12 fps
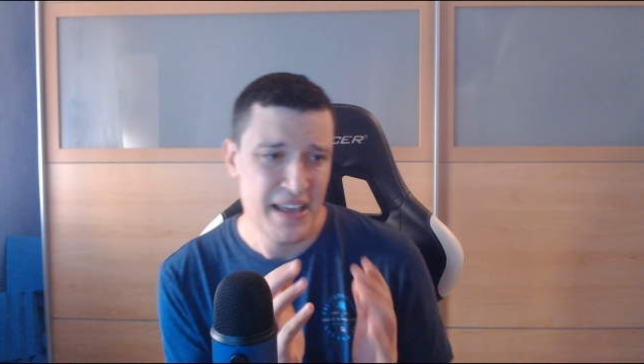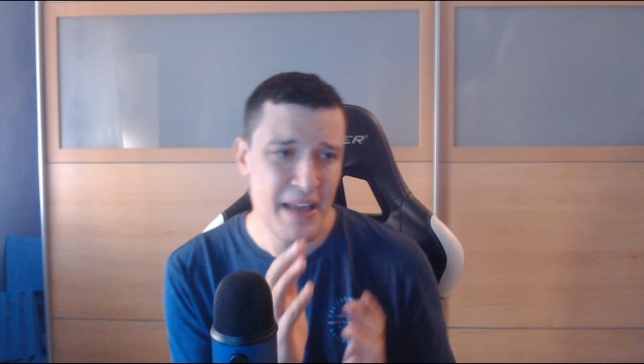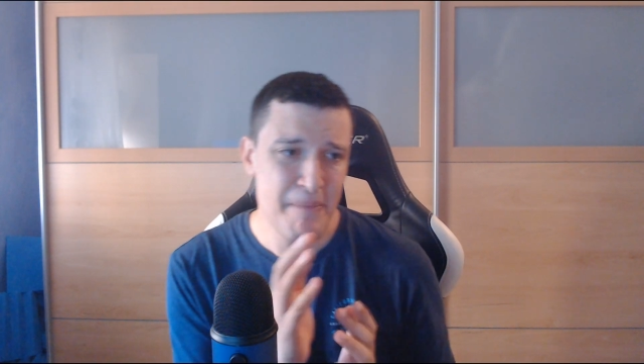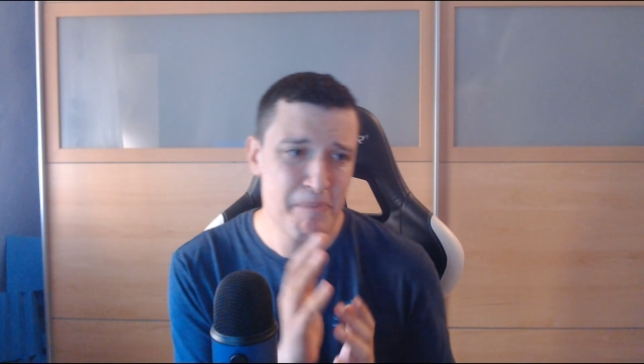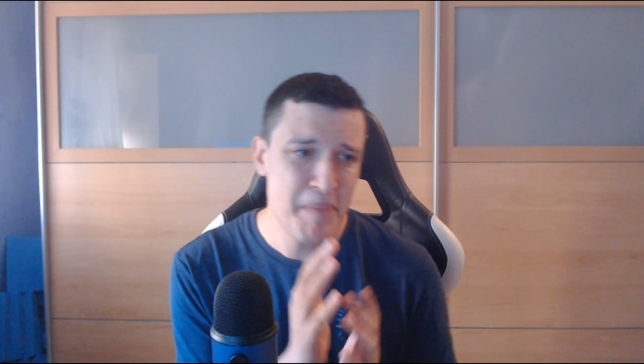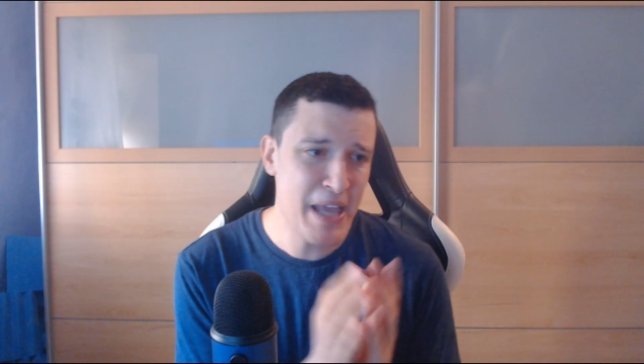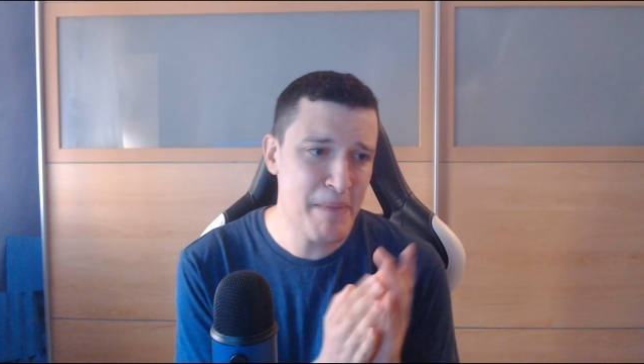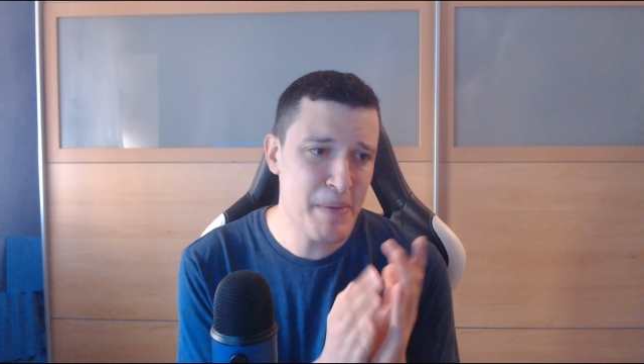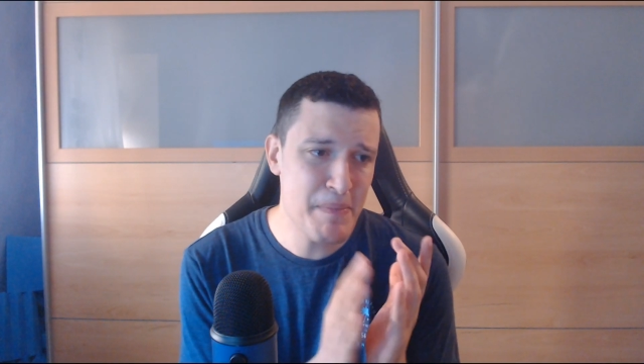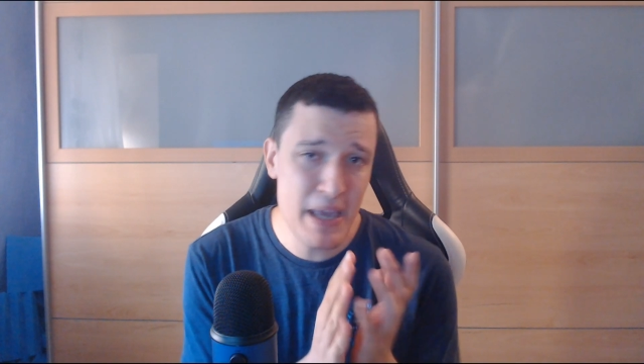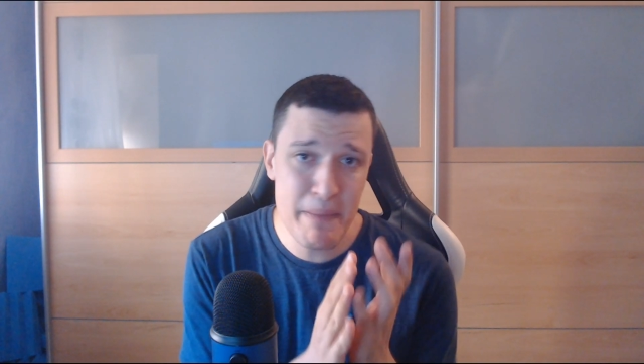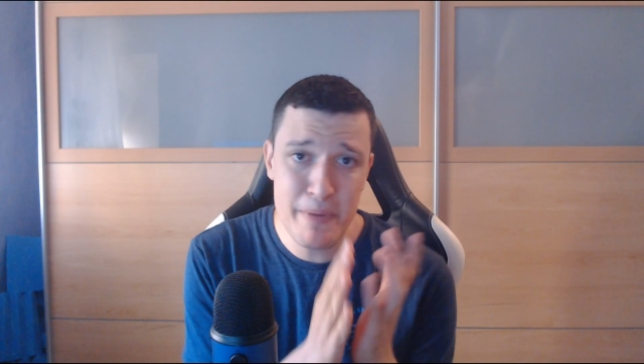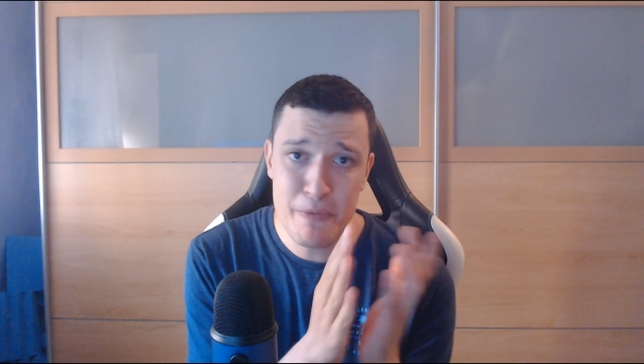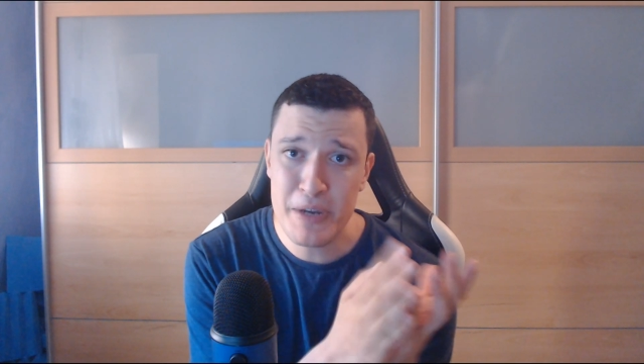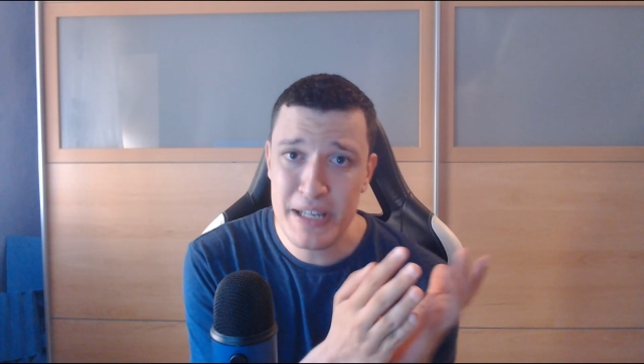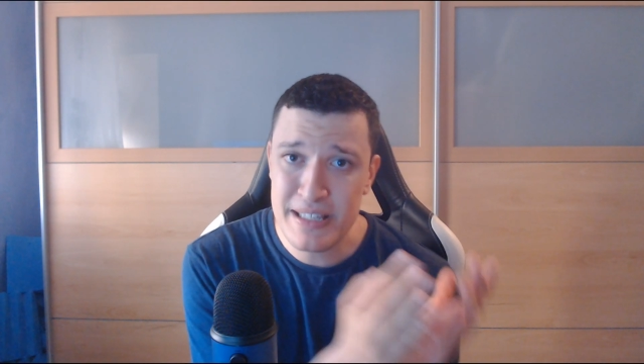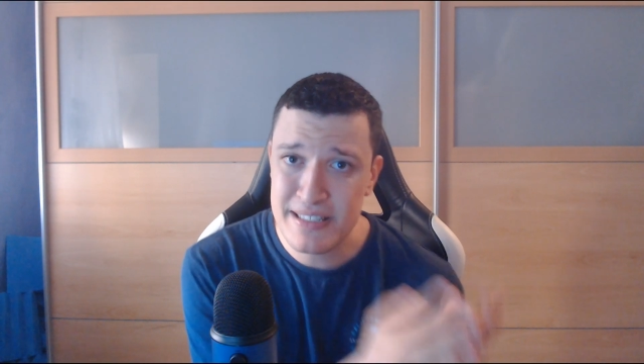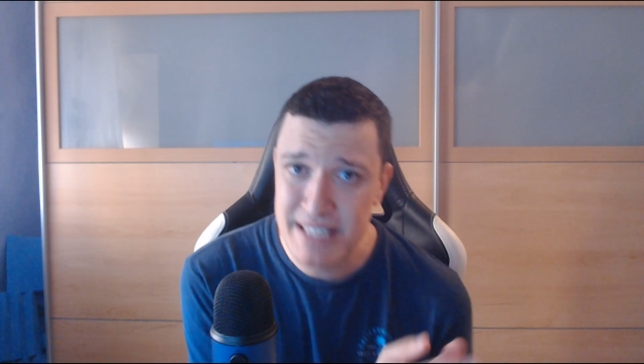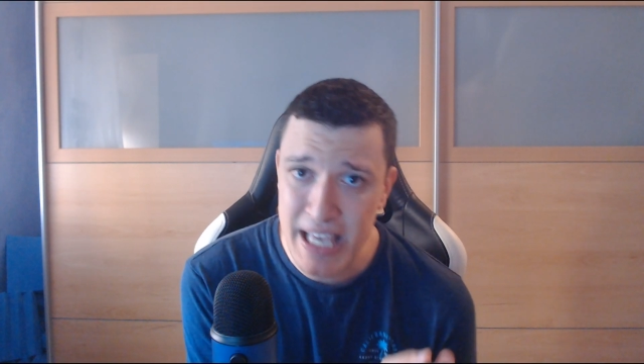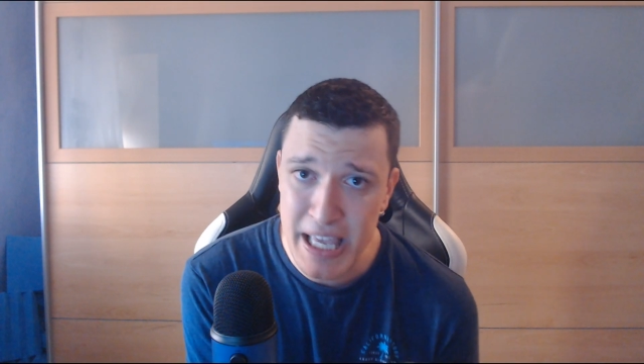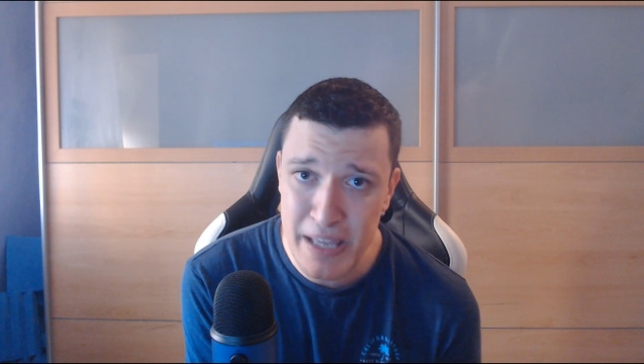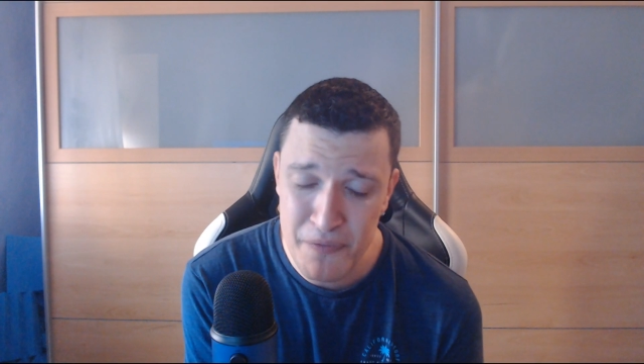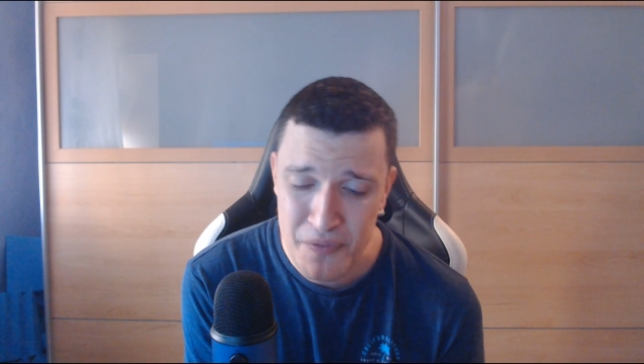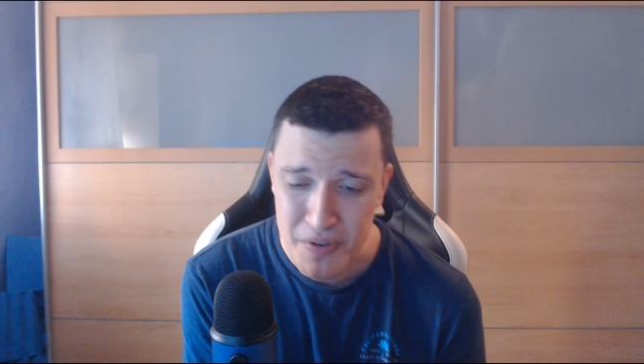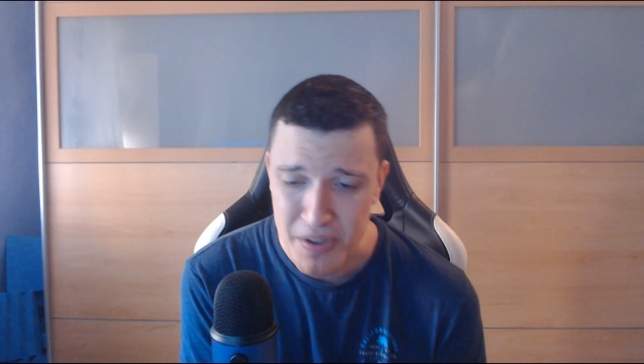and maybe read the save.